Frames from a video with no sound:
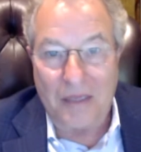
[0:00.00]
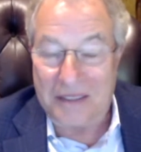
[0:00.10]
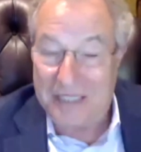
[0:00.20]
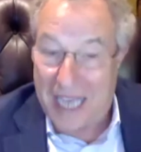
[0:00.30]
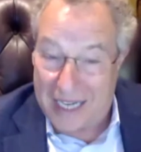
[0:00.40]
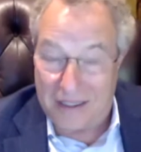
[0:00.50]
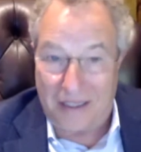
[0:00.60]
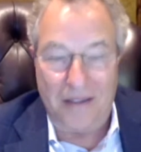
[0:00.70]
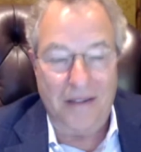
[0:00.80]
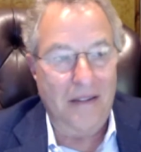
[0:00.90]

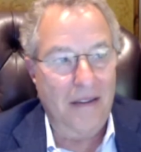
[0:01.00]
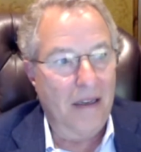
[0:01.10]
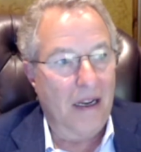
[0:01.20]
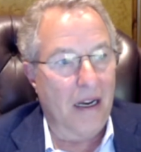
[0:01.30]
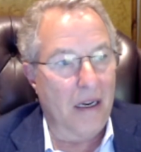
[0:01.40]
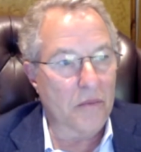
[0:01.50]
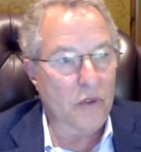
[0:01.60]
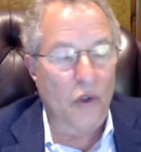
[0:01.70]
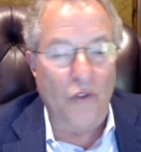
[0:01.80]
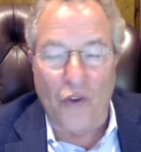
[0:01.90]
Exactly.
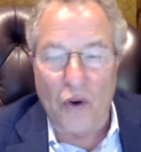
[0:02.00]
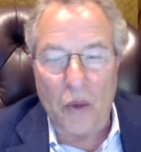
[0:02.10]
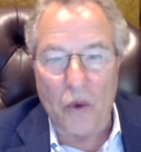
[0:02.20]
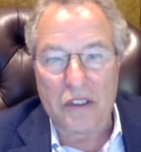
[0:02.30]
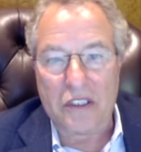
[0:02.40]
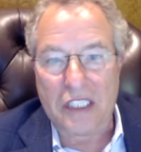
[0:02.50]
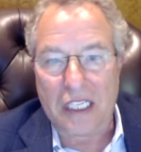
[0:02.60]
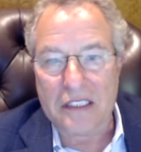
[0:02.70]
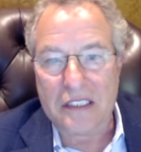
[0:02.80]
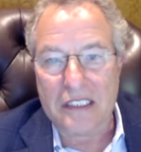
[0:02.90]

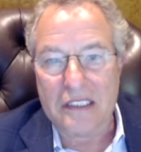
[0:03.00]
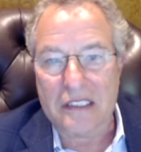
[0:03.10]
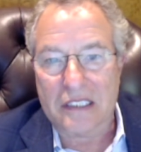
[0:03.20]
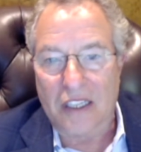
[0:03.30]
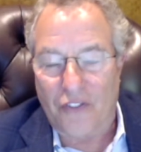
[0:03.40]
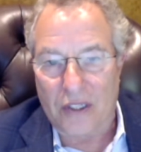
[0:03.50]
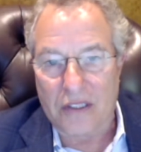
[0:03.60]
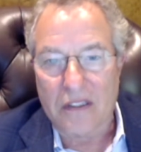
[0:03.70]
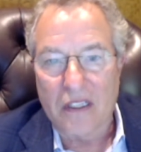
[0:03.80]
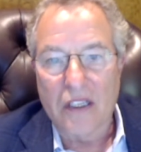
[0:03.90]
241.6 is different.
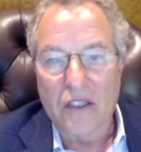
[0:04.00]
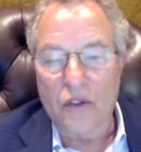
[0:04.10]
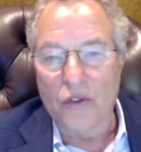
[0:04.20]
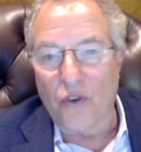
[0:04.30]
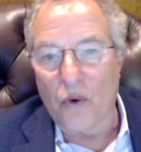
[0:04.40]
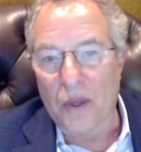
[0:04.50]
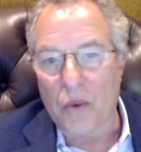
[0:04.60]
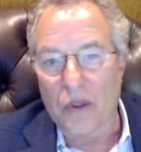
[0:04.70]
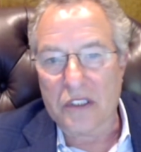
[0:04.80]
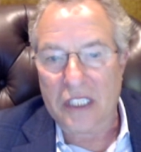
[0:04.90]

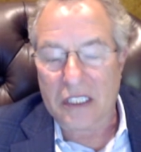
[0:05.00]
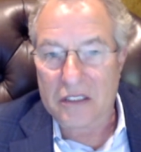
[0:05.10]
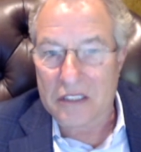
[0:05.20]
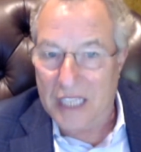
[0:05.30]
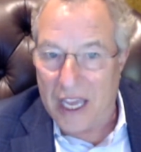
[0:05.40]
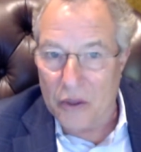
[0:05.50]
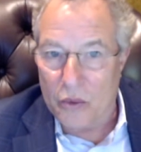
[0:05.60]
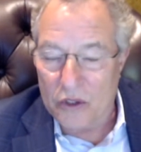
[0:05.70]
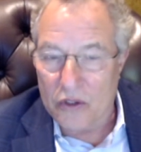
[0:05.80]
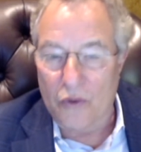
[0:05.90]
241.6 together
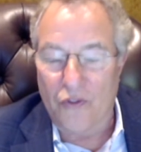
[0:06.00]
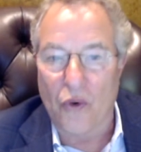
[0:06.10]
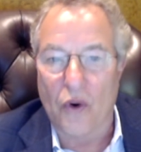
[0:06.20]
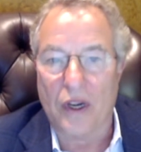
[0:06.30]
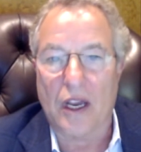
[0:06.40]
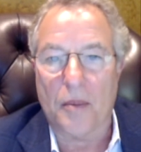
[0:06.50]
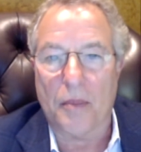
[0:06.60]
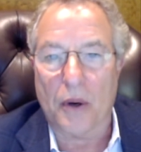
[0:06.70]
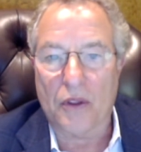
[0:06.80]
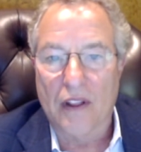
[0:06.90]
with 240 are
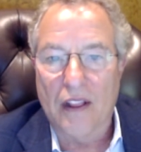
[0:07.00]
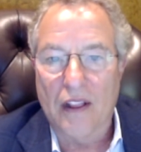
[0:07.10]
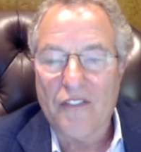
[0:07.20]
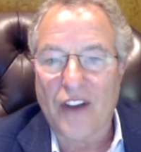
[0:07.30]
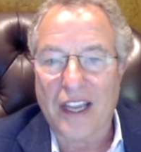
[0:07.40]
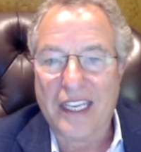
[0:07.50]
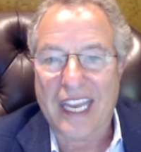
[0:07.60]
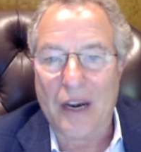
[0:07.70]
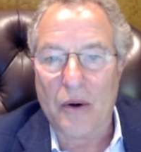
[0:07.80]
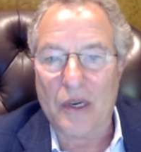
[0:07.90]
both
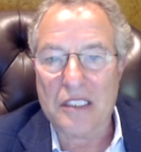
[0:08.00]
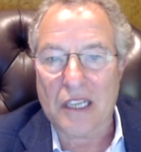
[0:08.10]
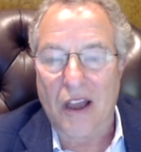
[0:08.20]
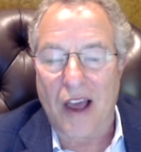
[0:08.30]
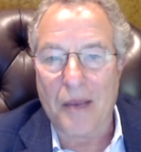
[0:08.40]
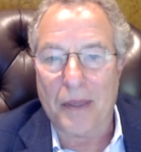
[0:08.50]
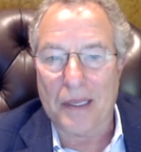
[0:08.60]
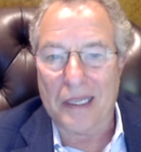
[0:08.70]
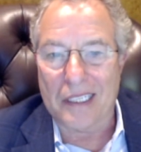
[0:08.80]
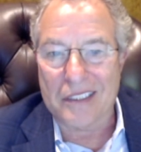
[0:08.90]
vicarious
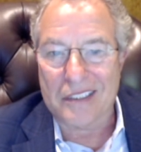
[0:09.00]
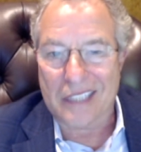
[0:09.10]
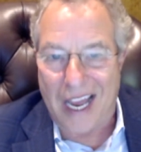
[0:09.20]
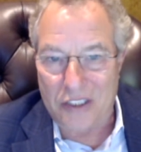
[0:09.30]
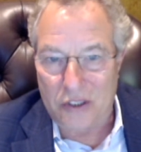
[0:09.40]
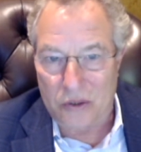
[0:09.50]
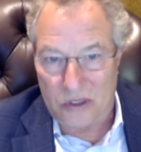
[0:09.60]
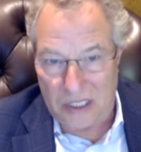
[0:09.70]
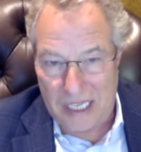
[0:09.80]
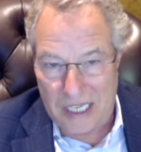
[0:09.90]
liability
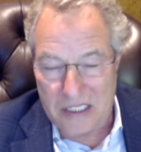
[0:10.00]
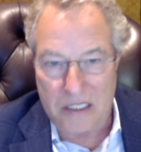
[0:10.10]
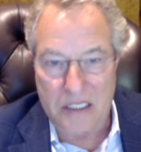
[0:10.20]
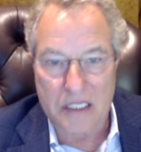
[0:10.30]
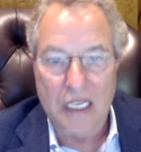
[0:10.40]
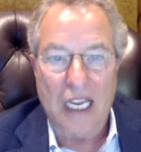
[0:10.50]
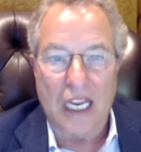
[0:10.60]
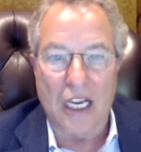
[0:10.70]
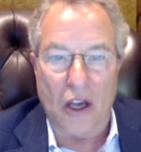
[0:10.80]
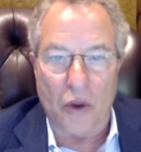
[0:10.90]
statutes in essence.
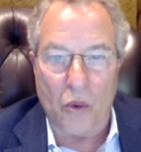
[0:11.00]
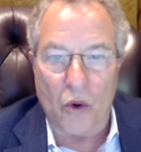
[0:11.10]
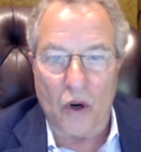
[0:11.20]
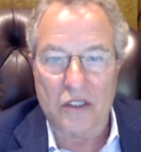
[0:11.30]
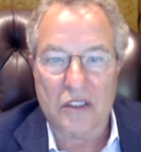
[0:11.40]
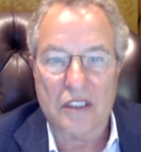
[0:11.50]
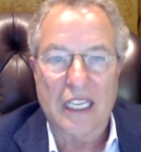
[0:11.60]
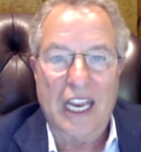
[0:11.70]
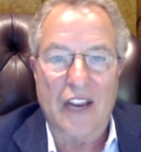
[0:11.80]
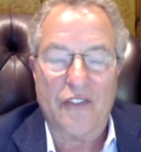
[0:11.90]
In other words,
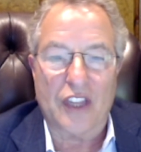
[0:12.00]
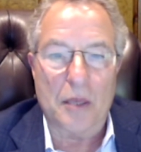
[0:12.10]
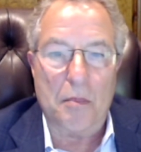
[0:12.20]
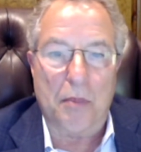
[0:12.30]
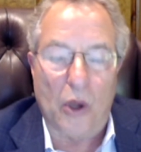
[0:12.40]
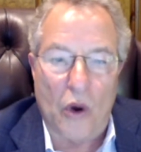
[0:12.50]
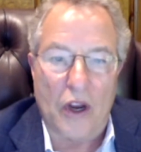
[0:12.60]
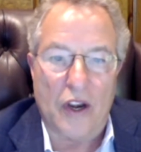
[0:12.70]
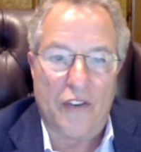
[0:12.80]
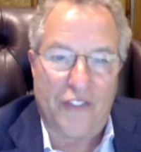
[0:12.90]
if the
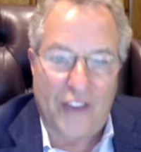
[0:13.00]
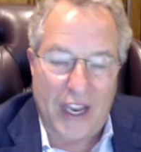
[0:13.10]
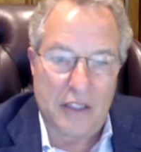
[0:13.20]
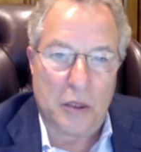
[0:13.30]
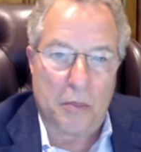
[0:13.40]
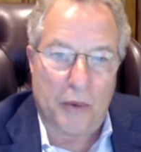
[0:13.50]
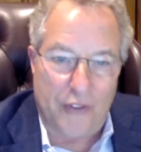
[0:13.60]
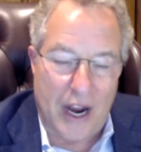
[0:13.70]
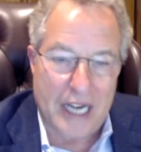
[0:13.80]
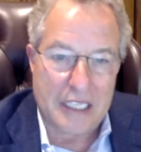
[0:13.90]
employer failed to
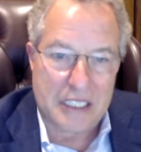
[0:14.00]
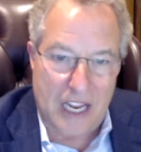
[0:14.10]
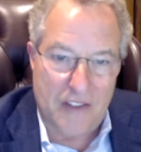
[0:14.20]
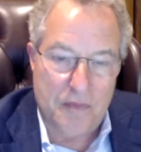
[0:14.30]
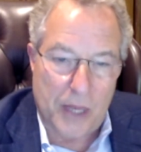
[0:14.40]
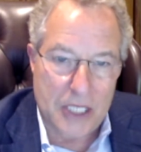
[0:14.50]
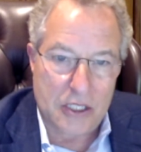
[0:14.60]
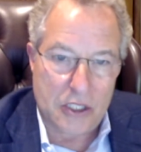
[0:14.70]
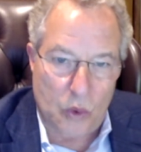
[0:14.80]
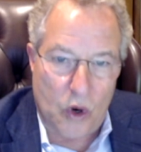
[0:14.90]
provide a safe
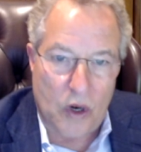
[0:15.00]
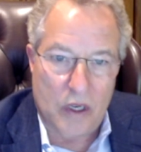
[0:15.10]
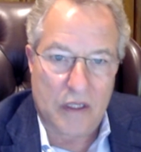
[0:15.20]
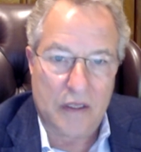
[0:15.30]
place to work,